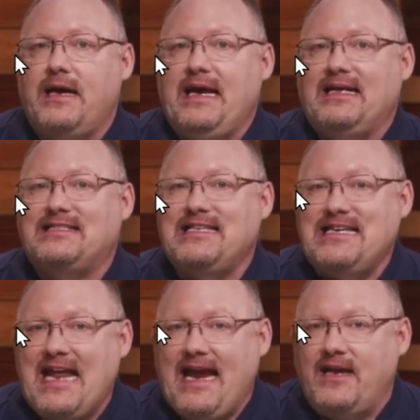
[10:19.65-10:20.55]
It's
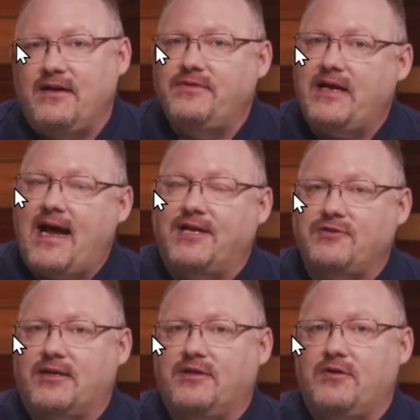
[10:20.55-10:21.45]
native to
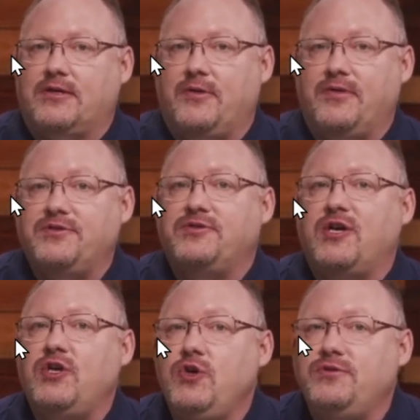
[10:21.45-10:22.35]
Azure Active Directory. This is
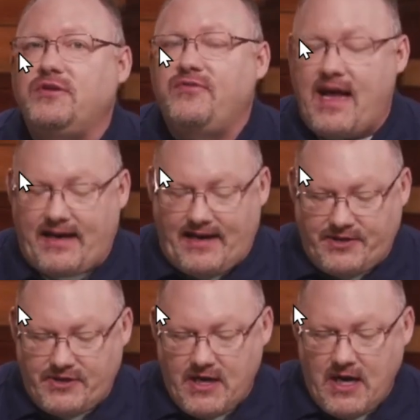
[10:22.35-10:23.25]
a huge
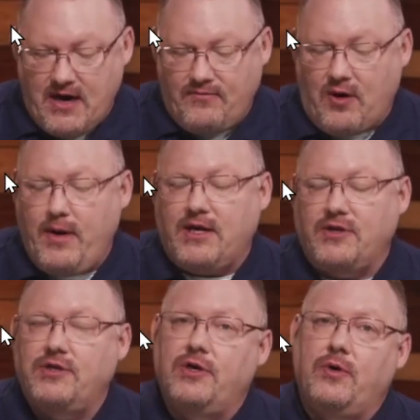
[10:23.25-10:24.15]
advantage of what we
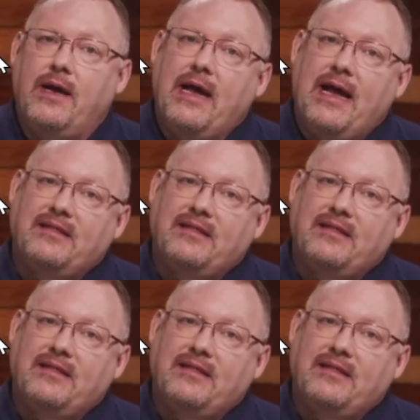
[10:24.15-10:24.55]
can do.